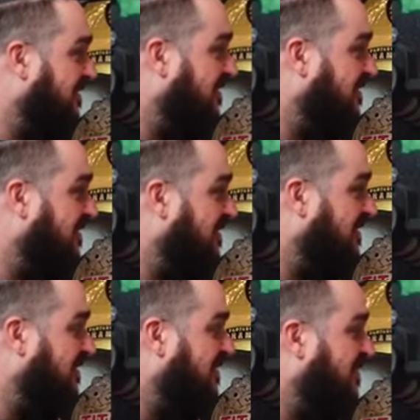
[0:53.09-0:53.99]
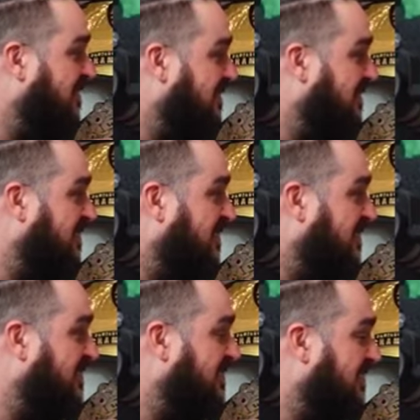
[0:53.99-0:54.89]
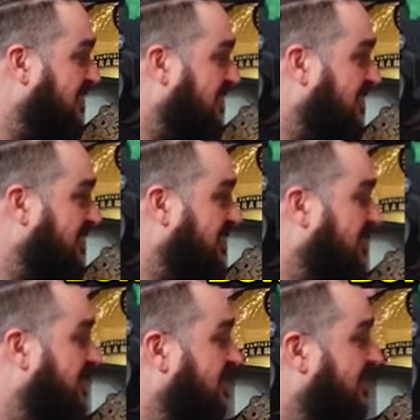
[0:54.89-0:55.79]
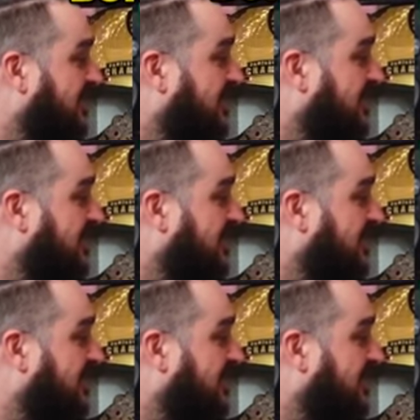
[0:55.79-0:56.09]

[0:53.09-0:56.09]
No words are spoken by the person on screen.